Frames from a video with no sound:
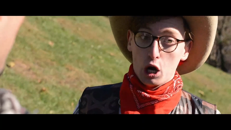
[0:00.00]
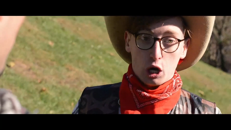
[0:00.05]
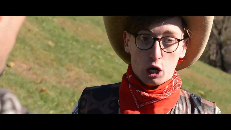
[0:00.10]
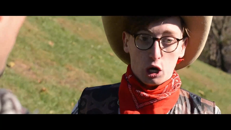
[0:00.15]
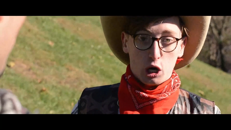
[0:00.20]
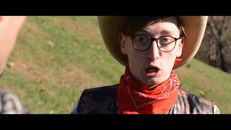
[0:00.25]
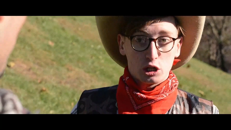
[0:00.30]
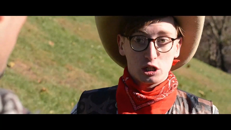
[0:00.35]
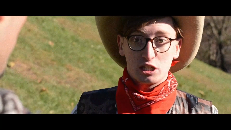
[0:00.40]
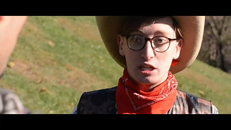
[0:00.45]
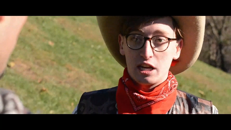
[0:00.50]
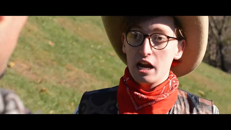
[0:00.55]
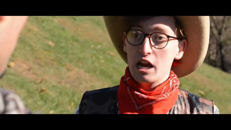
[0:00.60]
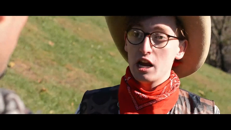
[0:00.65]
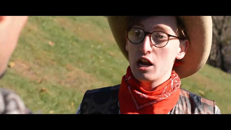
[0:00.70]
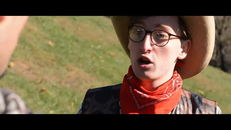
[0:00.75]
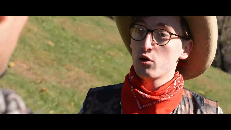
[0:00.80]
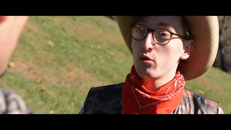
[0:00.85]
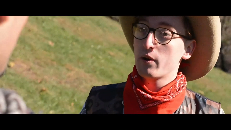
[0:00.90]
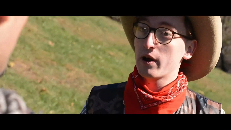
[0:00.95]
Looks
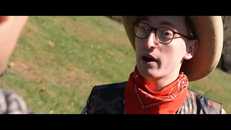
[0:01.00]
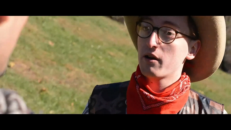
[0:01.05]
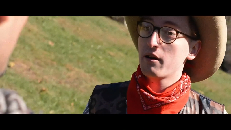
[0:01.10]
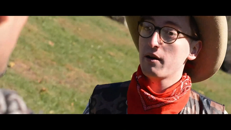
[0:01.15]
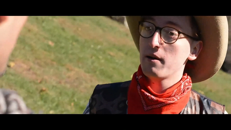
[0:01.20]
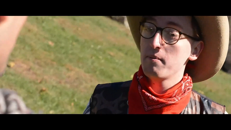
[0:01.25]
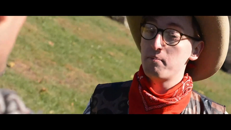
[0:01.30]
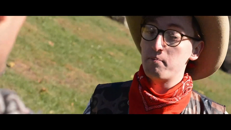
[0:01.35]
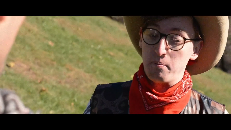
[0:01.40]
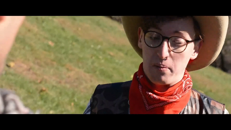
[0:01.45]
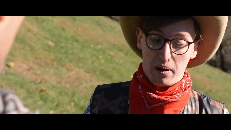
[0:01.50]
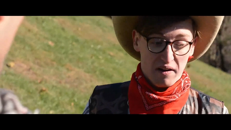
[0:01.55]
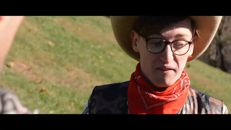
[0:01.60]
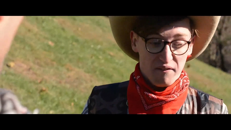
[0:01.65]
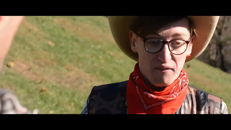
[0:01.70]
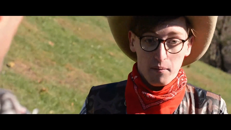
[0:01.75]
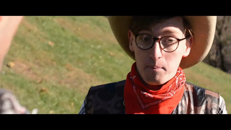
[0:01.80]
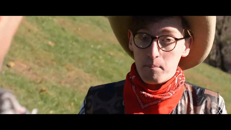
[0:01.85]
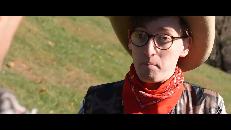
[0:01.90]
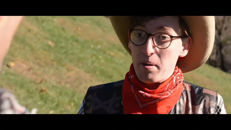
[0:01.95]
here, we're in a bit
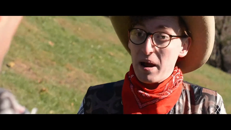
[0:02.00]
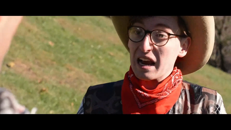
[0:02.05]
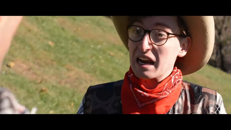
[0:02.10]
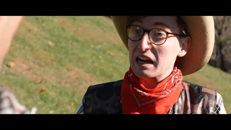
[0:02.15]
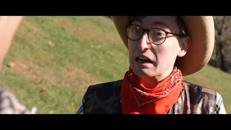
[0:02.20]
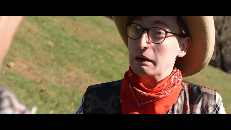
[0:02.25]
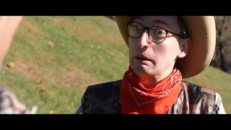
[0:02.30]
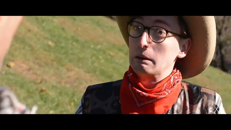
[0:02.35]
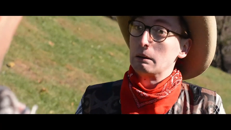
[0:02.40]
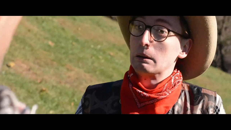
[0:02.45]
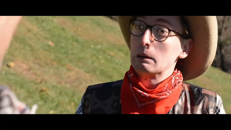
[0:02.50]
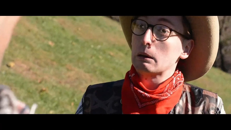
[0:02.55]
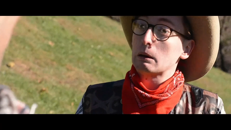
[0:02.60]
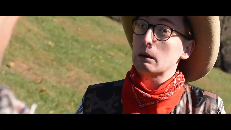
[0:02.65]
of a pickle.